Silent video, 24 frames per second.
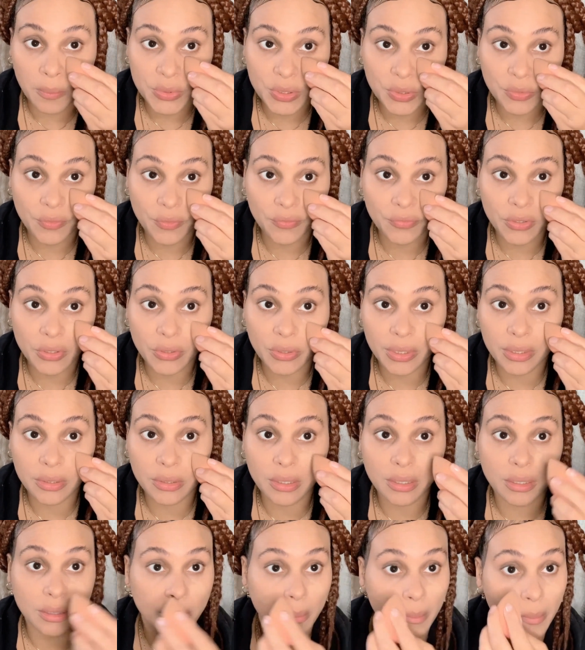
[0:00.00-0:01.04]
So if you're in the
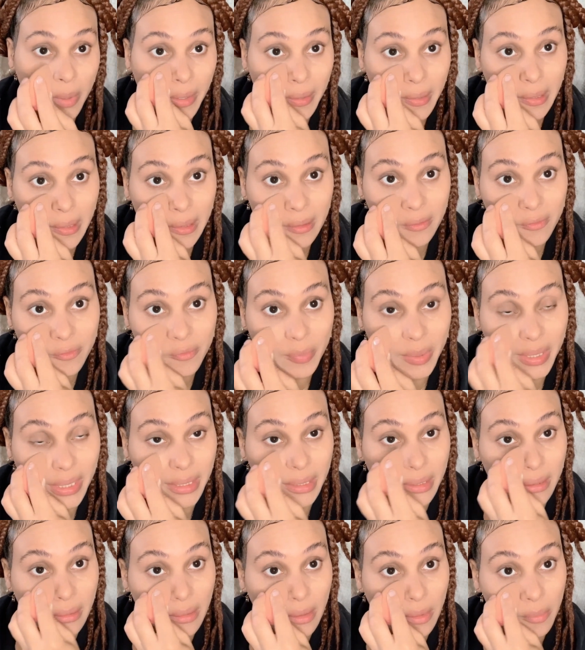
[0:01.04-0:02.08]
market of
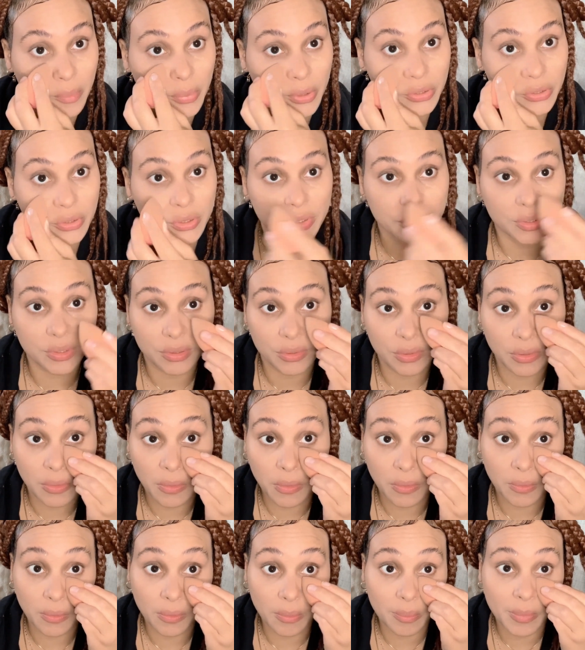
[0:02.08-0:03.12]
buying and purchasing a
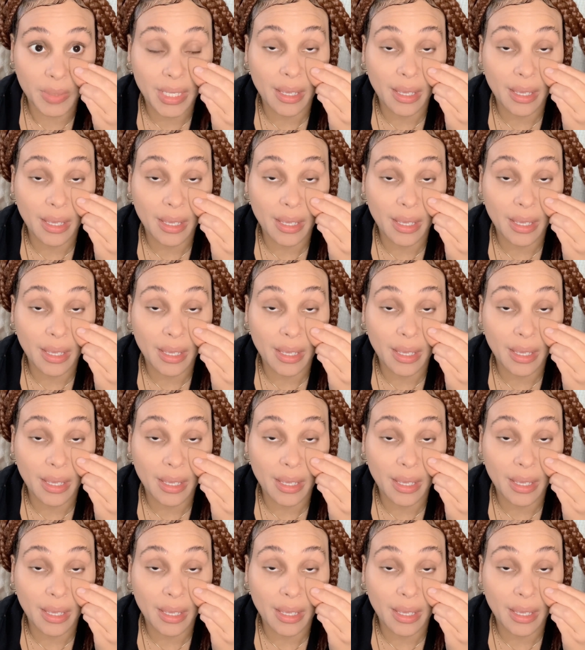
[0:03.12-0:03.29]
home,